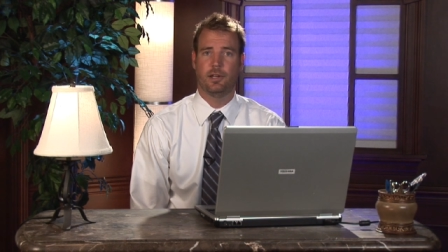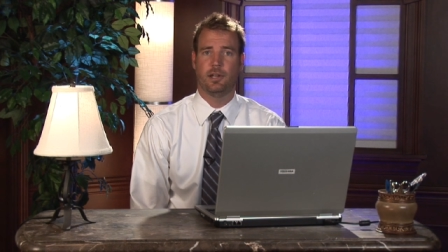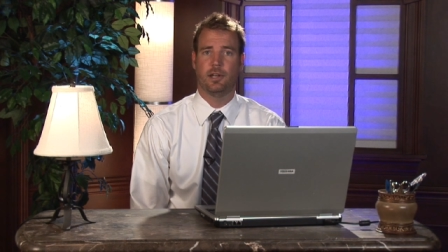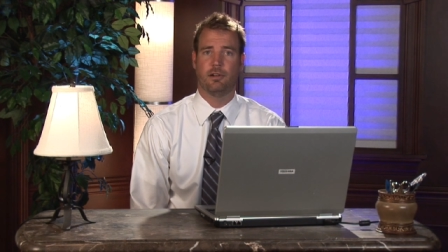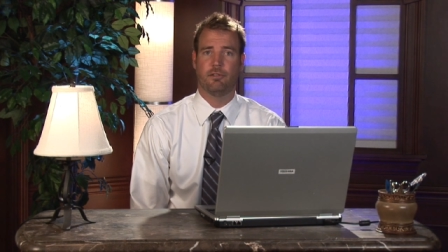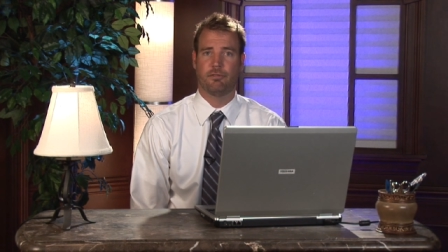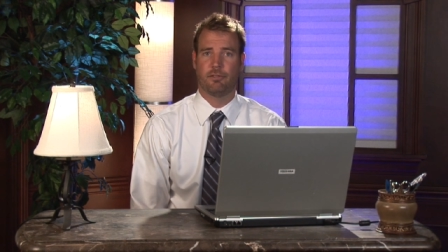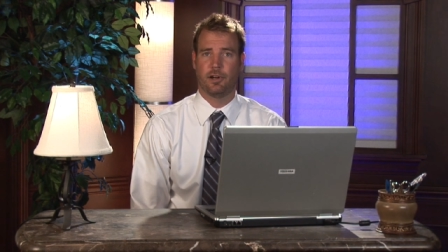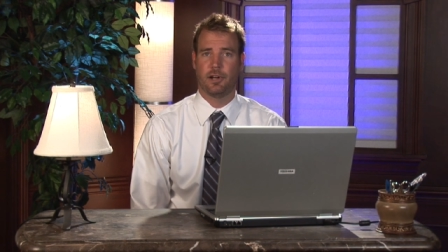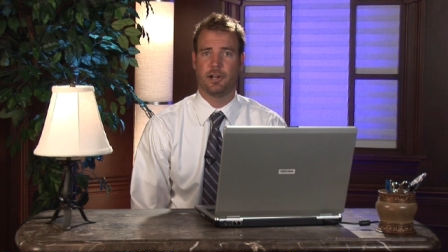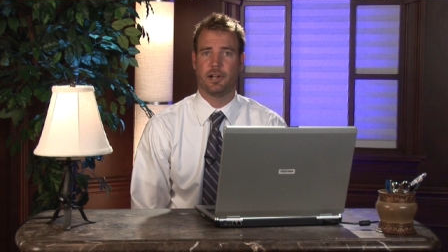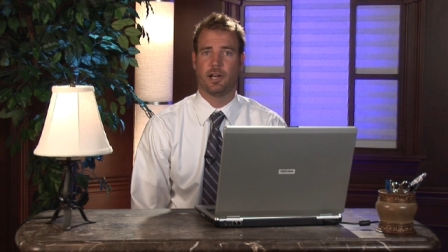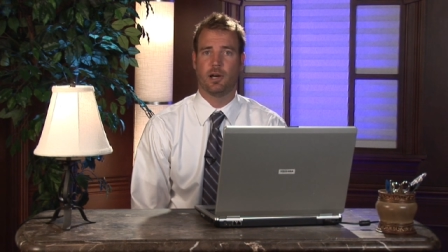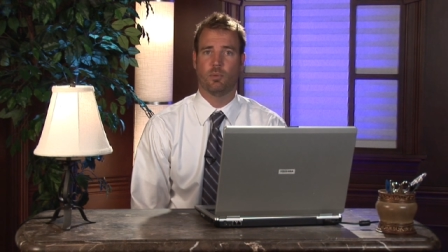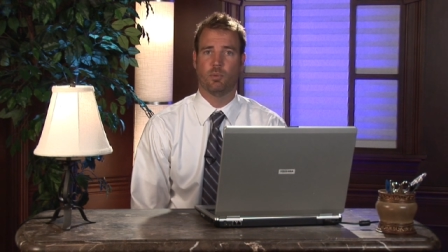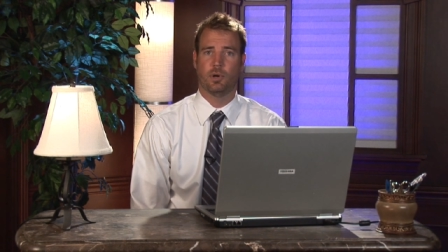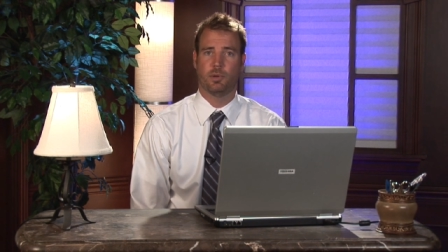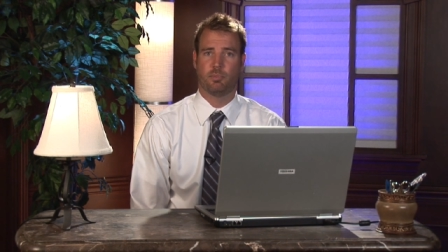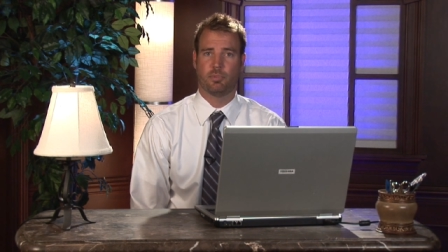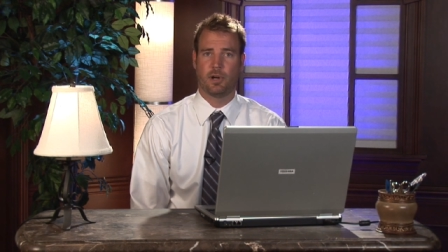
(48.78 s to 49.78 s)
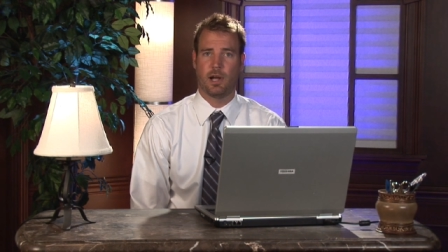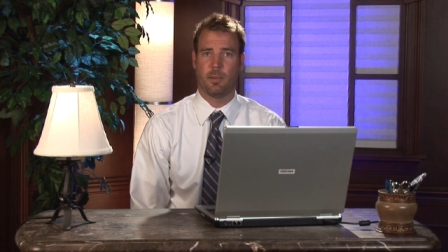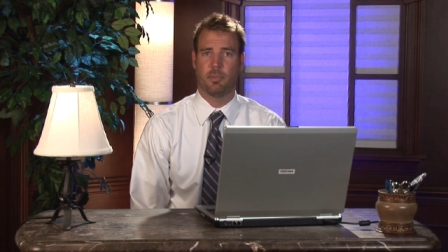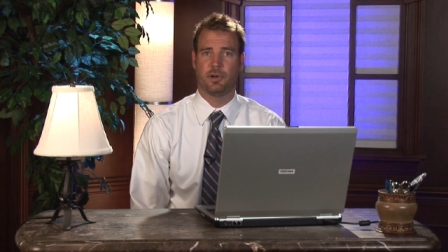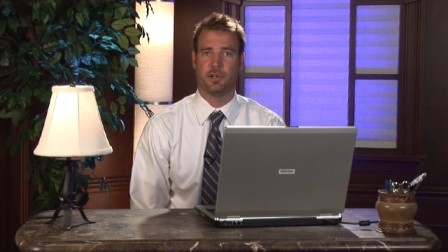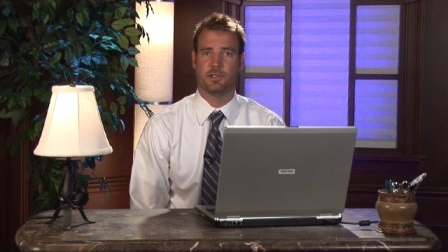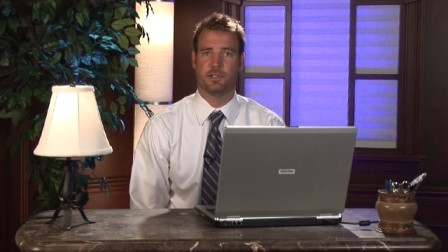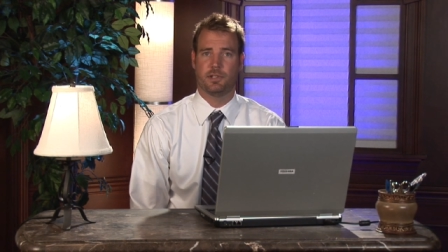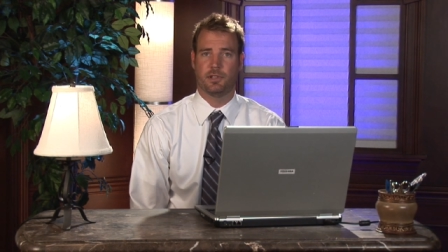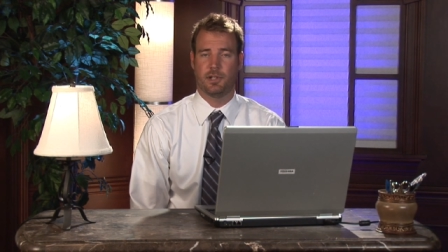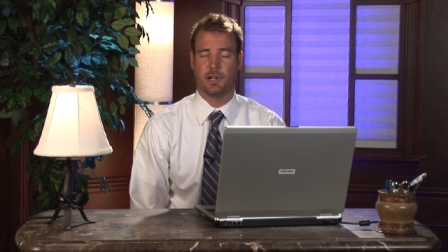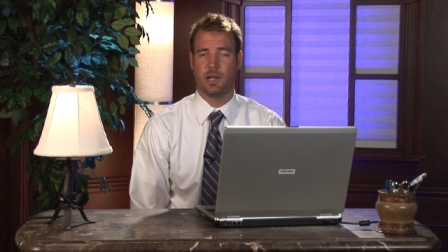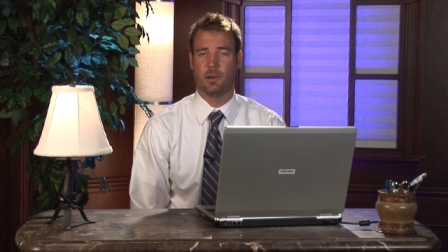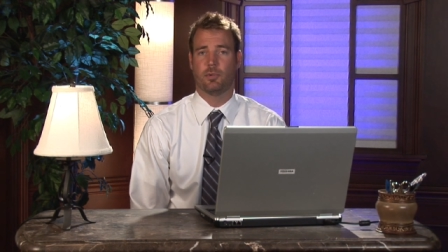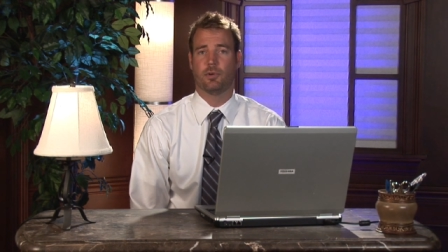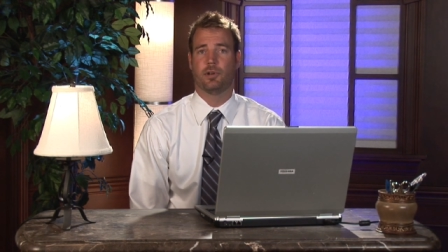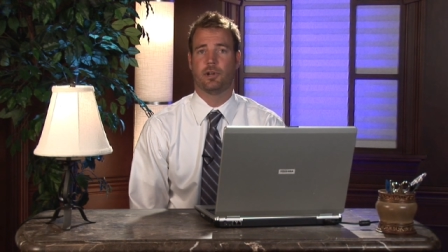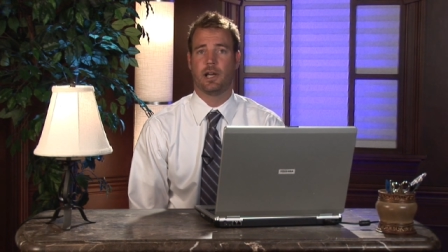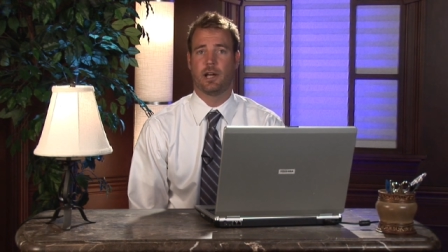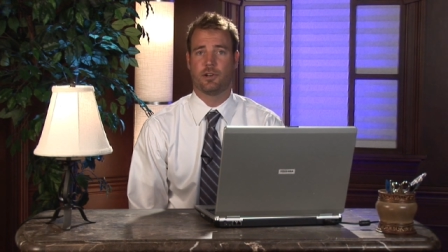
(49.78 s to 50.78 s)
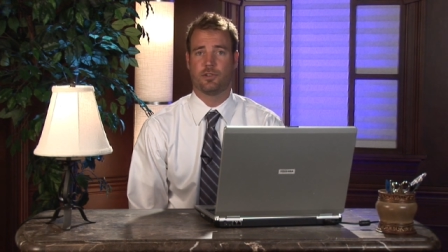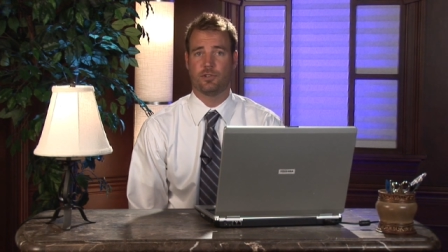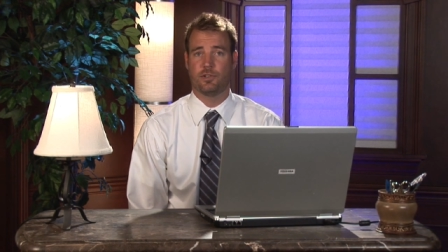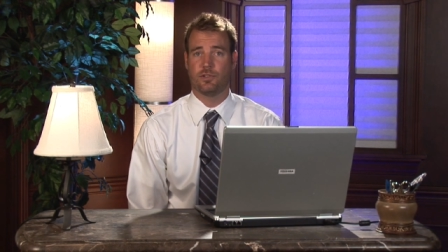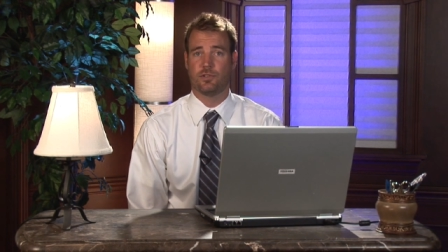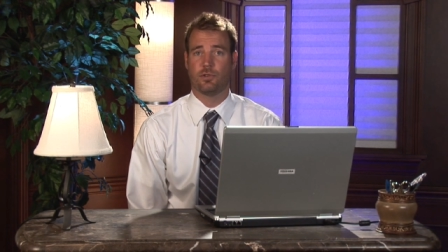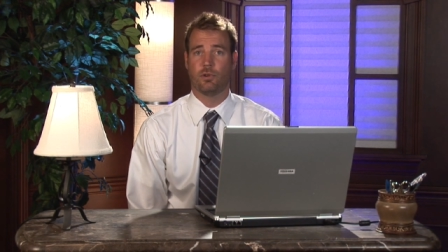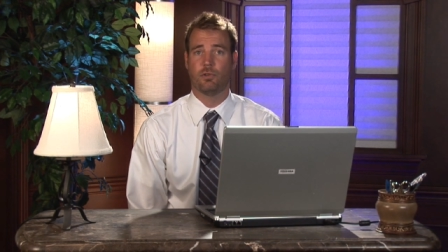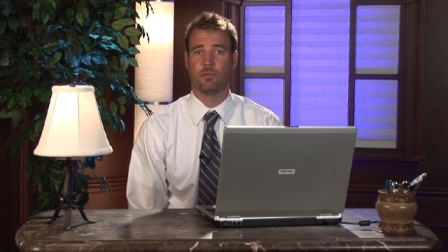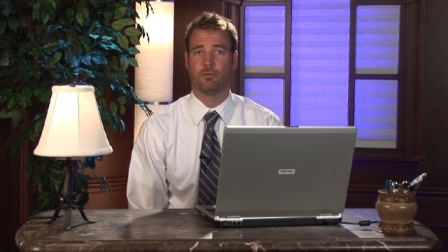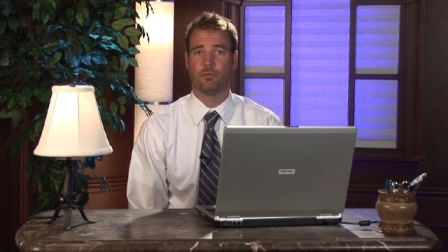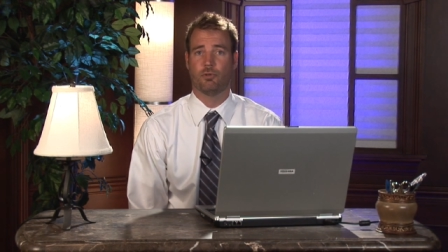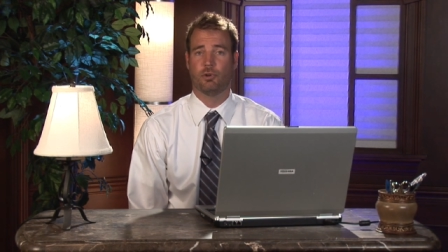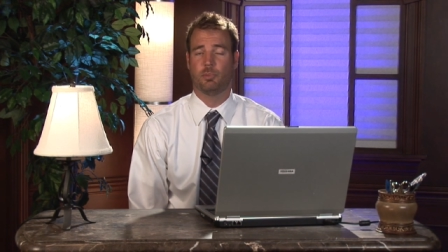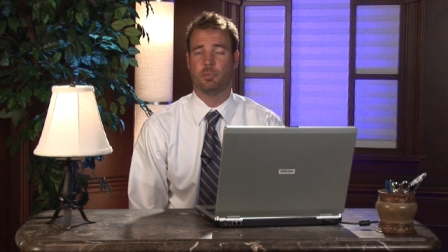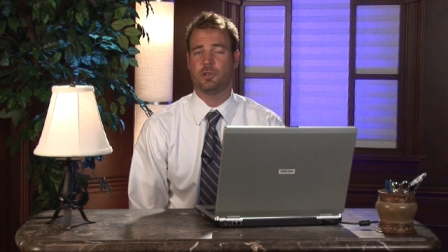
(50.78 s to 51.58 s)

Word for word: and find out what properties in the neighborhood actually sold for.